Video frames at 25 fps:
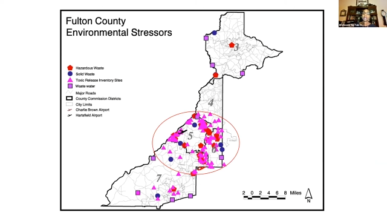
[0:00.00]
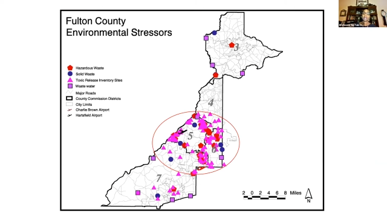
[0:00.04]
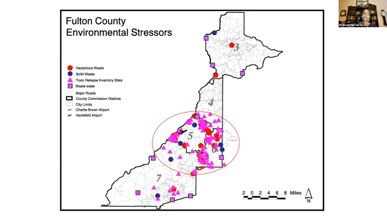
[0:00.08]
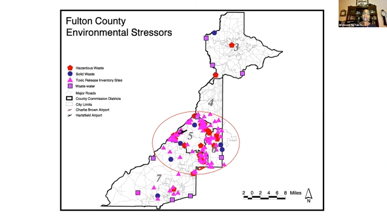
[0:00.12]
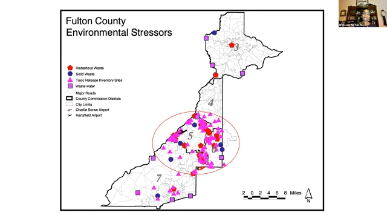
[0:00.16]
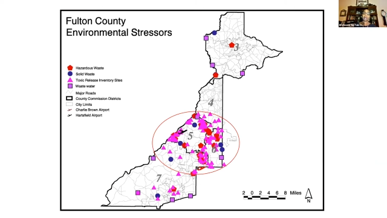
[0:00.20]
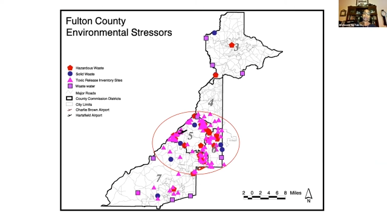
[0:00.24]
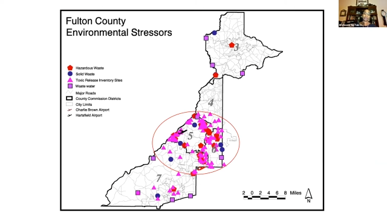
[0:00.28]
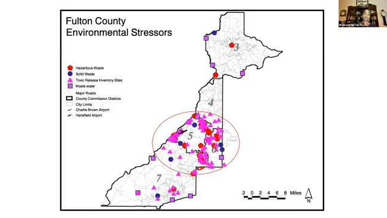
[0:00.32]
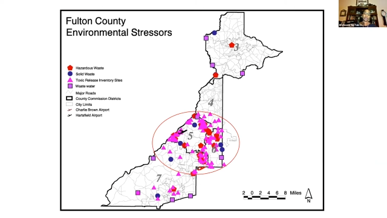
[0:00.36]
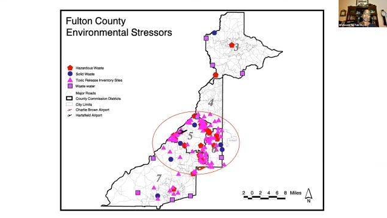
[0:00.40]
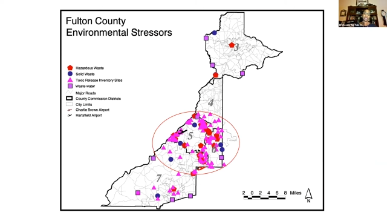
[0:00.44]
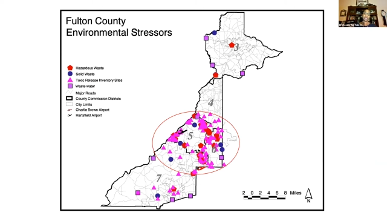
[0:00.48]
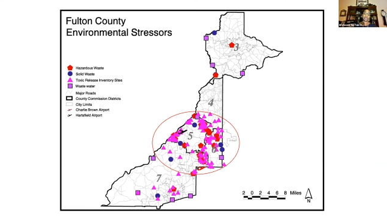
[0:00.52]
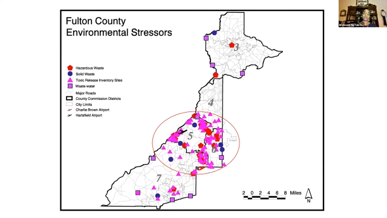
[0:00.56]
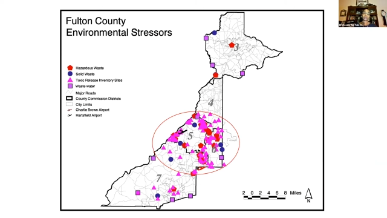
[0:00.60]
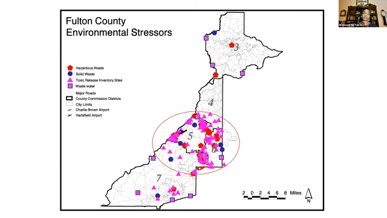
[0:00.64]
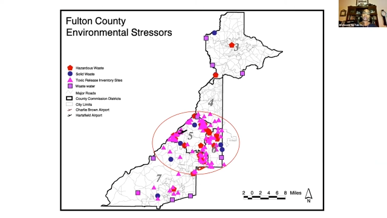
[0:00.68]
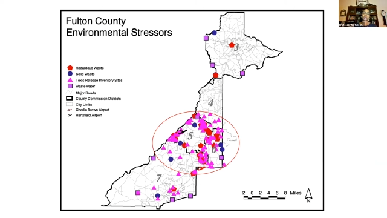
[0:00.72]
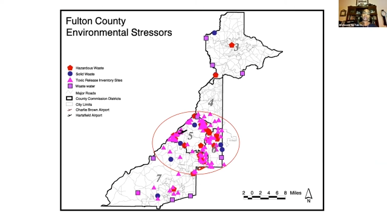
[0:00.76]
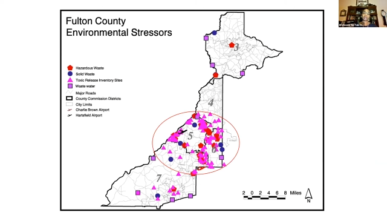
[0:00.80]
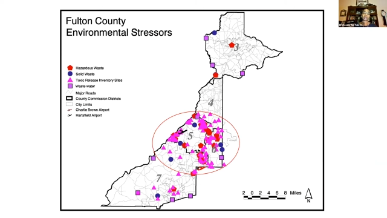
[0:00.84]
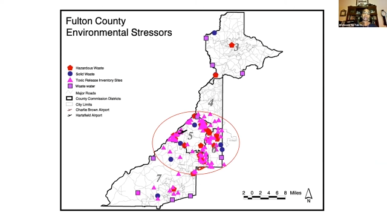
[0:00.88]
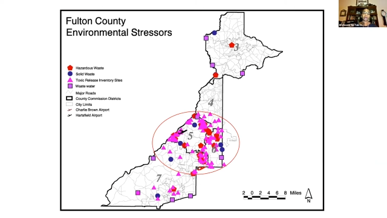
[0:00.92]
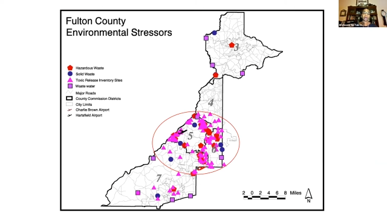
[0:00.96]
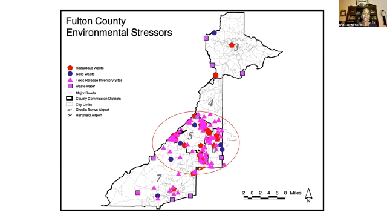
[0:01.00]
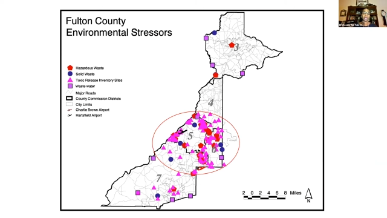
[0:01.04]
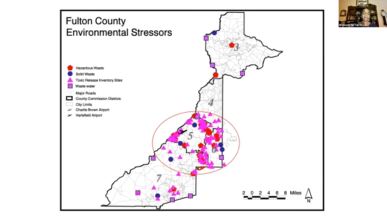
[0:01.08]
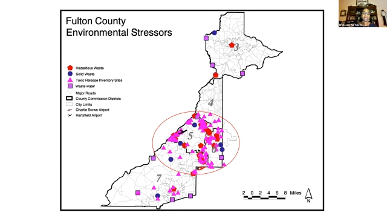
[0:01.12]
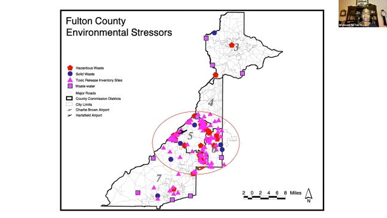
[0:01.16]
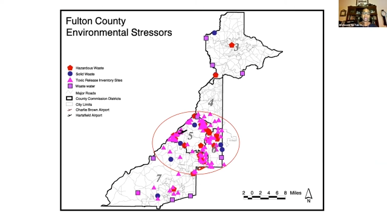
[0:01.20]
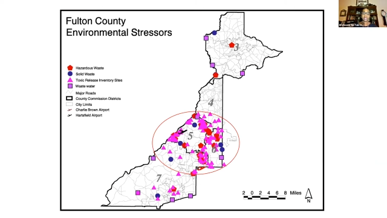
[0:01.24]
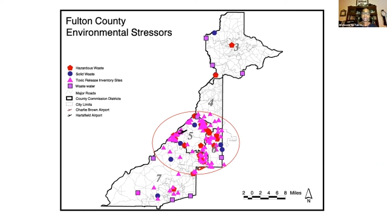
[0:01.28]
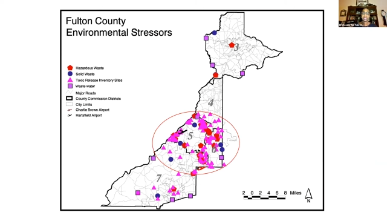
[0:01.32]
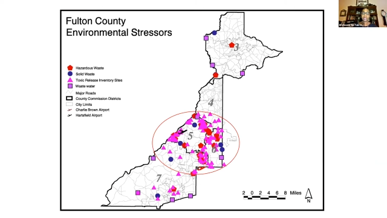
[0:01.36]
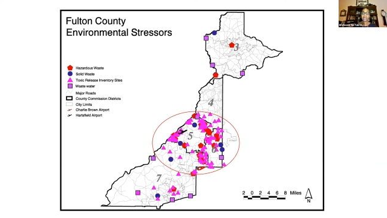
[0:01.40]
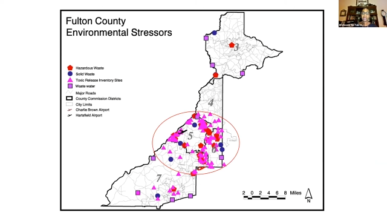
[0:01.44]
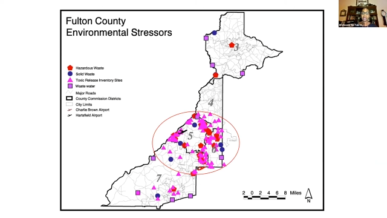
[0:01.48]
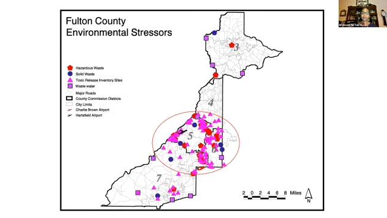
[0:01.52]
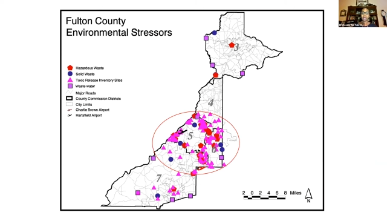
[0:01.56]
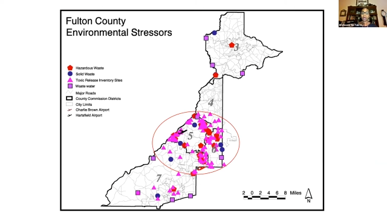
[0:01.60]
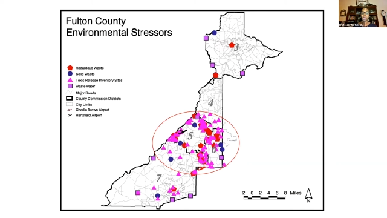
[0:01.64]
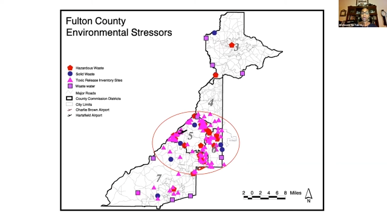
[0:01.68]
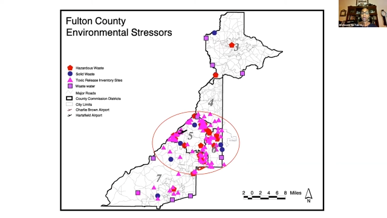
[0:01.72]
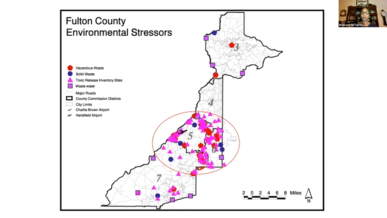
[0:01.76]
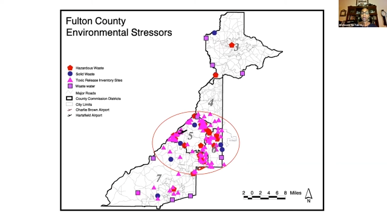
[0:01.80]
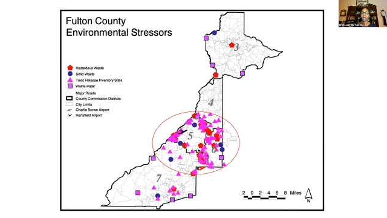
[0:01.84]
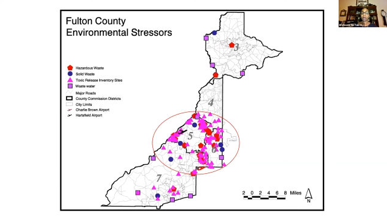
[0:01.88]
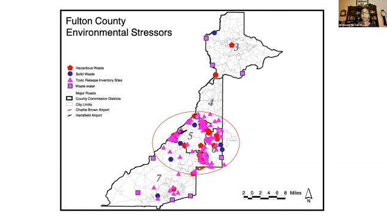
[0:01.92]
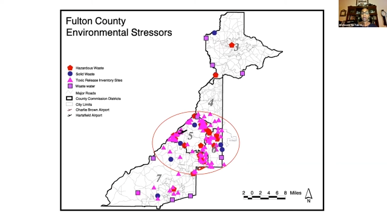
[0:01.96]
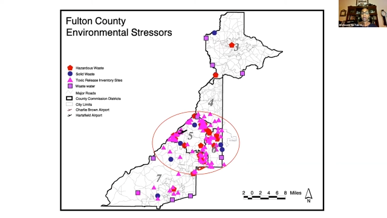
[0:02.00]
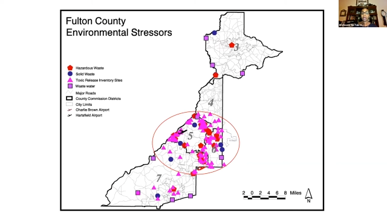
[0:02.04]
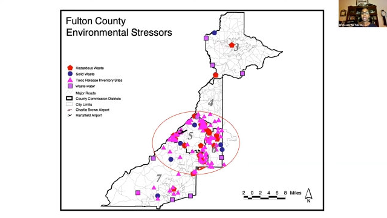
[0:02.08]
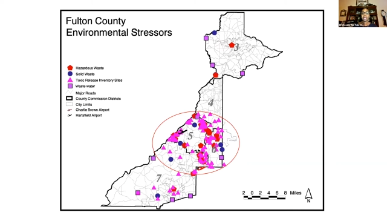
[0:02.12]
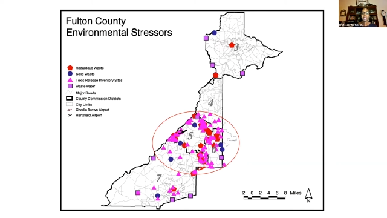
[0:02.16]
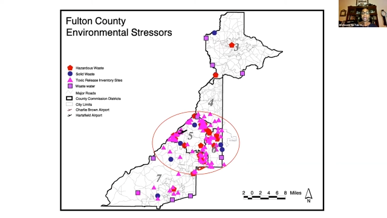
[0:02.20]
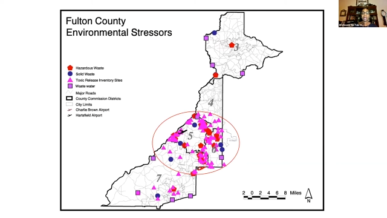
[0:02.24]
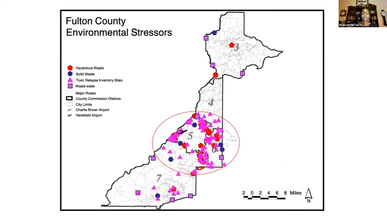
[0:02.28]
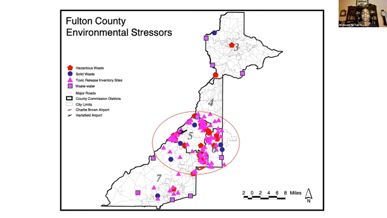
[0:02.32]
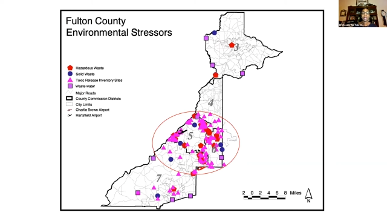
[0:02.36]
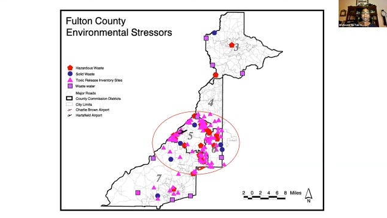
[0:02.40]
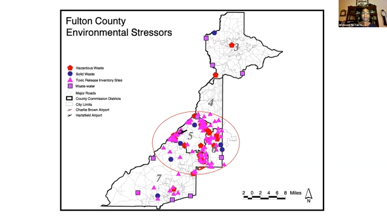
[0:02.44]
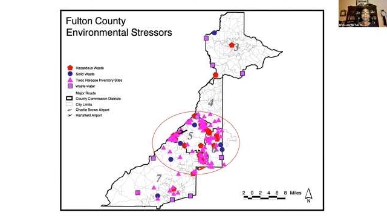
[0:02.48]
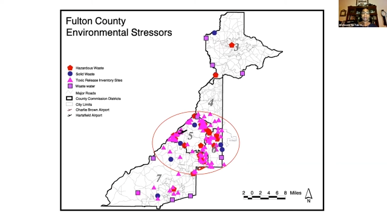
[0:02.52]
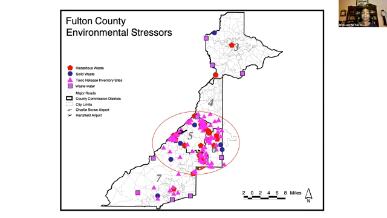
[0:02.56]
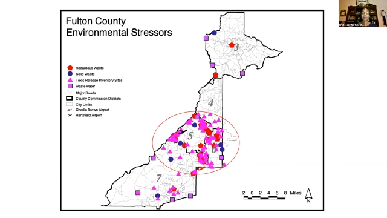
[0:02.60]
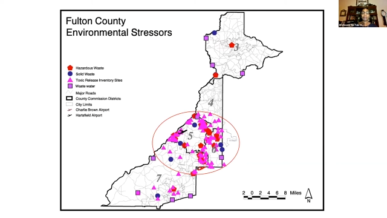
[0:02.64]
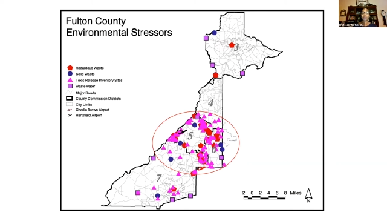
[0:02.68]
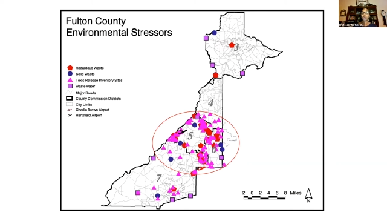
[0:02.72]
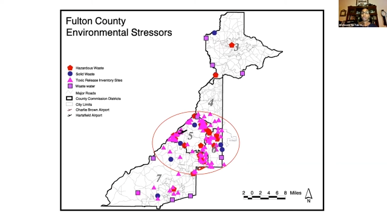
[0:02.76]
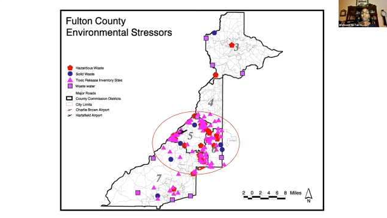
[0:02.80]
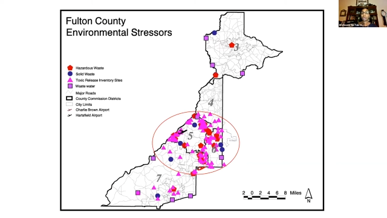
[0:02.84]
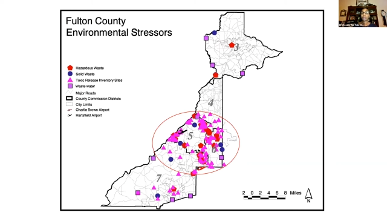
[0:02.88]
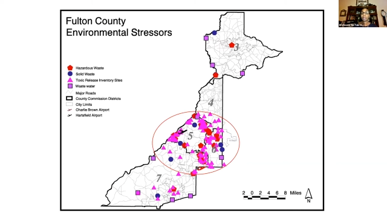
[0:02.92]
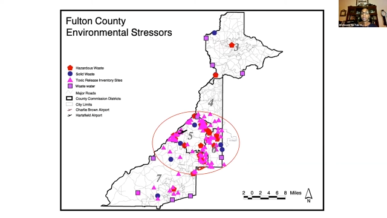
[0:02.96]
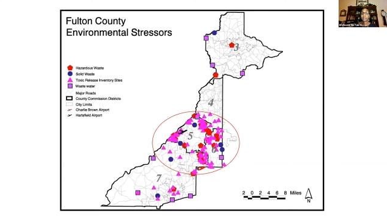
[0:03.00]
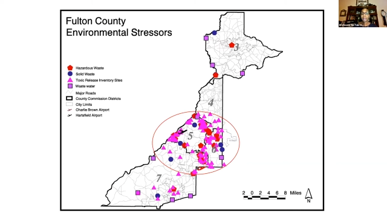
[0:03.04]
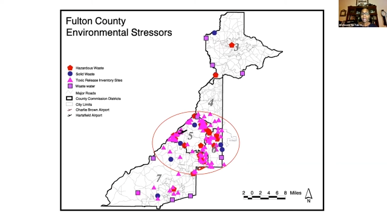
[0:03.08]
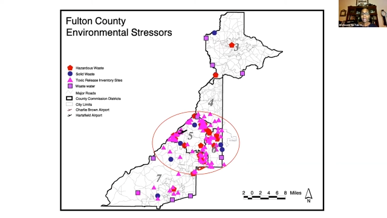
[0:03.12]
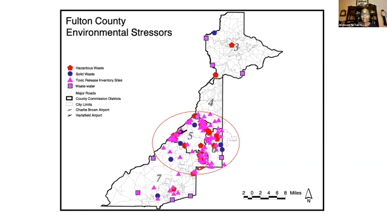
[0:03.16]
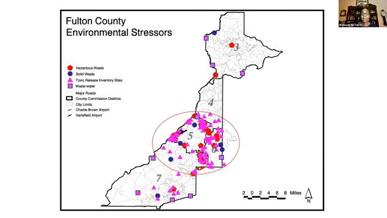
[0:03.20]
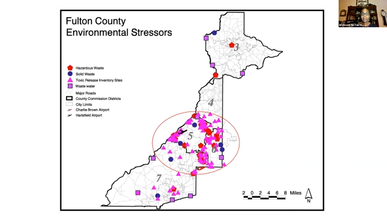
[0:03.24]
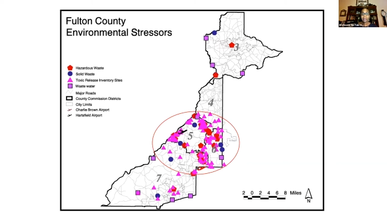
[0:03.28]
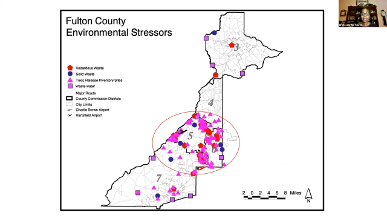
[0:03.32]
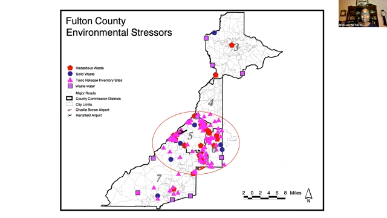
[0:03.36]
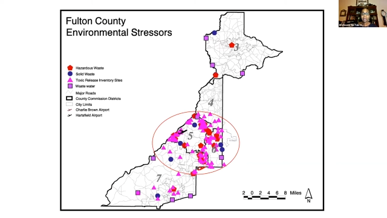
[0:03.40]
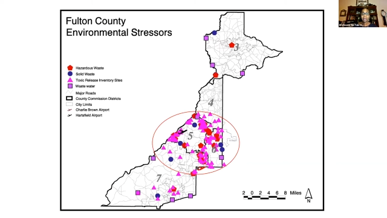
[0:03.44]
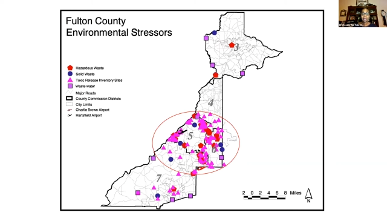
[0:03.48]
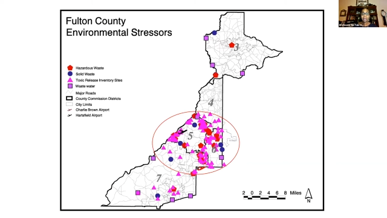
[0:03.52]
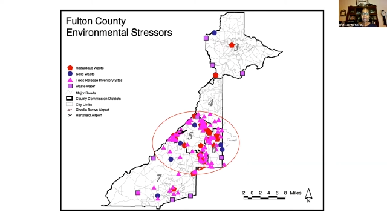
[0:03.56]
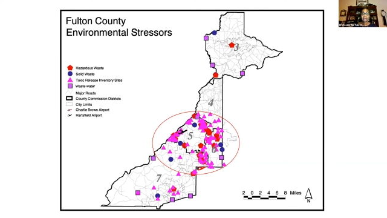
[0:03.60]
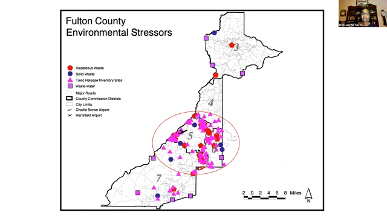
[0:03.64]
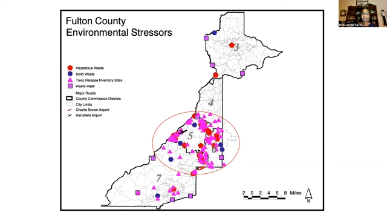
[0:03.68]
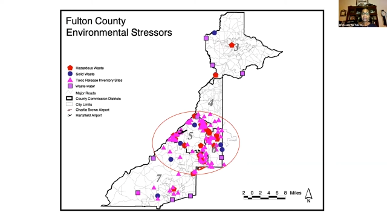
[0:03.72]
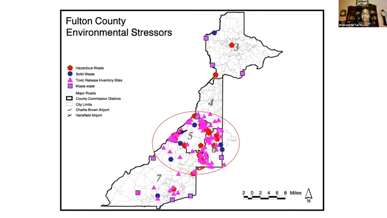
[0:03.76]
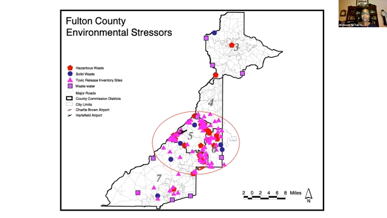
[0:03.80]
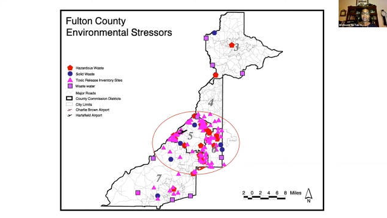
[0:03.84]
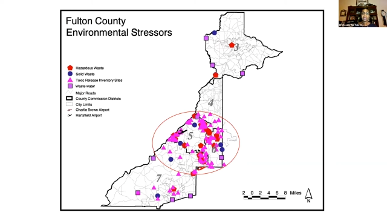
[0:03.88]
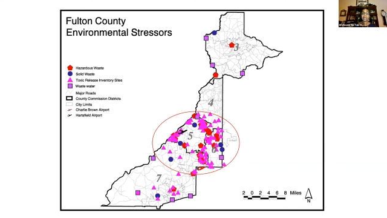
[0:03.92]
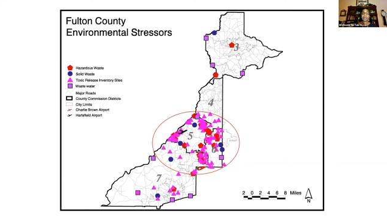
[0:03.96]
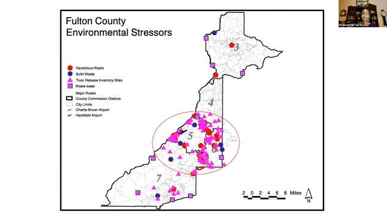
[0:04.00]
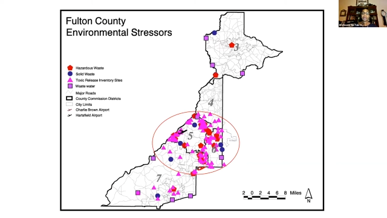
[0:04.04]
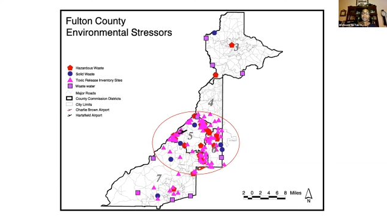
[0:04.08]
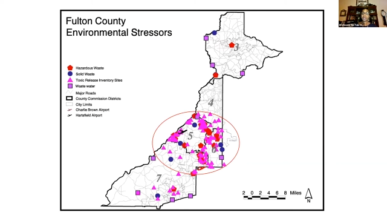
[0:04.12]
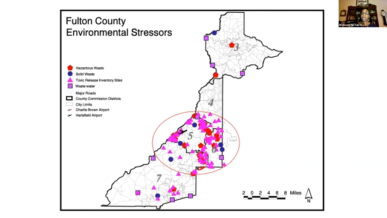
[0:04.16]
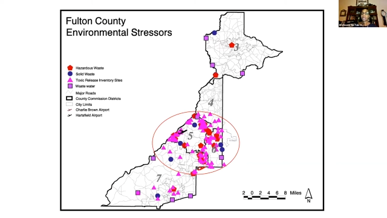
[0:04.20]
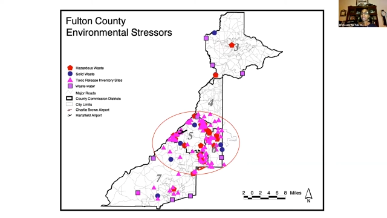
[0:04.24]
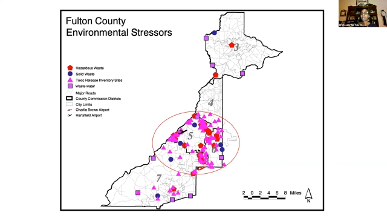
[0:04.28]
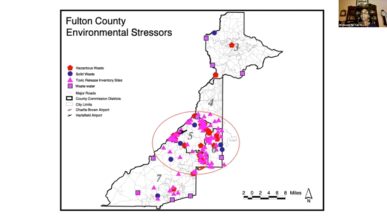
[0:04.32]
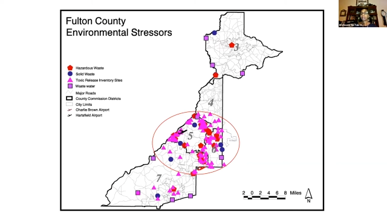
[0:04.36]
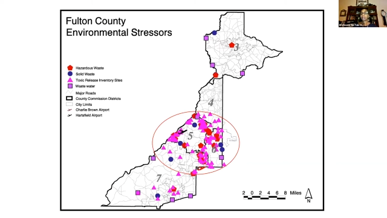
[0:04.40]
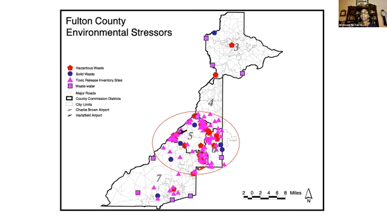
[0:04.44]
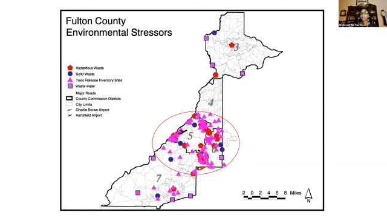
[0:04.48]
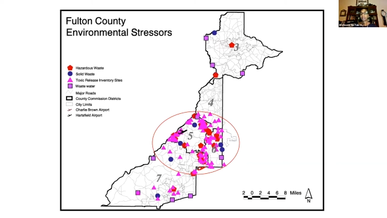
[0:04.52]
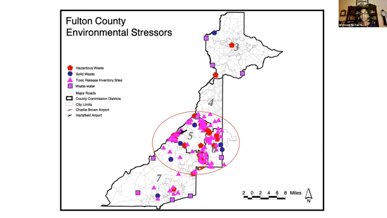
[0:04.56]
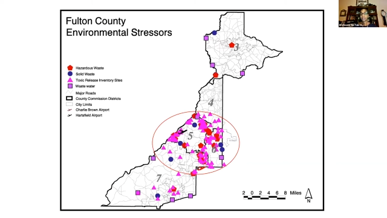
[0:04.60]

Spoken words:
Nobody's mouth can be seen.